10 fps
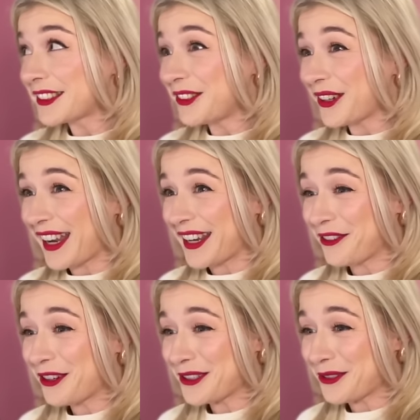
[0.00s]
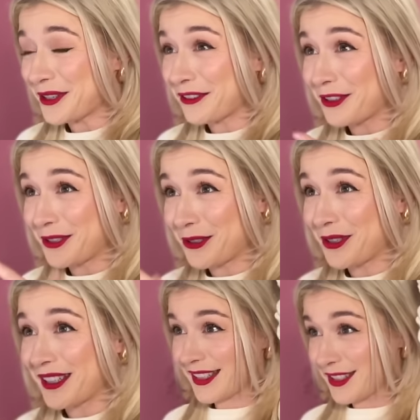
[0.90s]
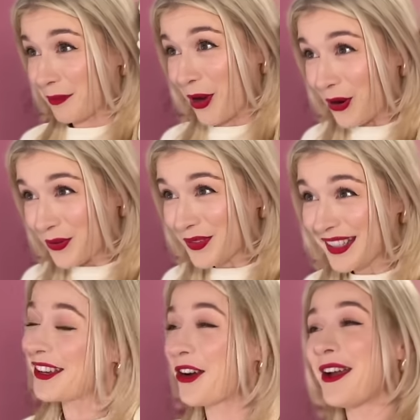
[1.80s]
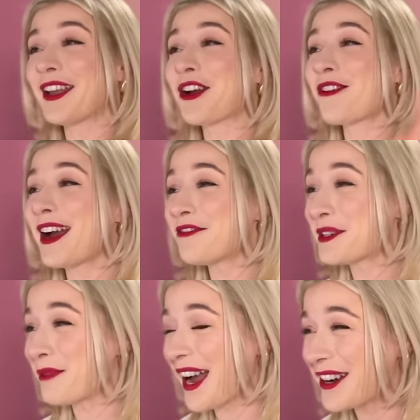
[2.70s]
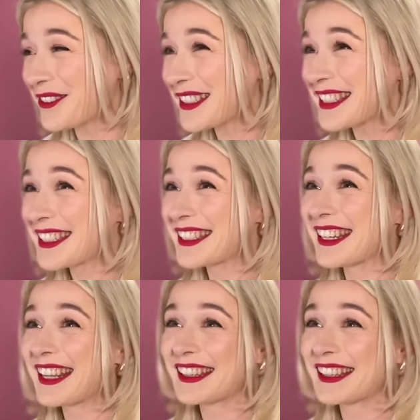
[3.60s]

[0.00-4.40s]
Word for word: Okay, first order, first order. Simone got a craft pouch.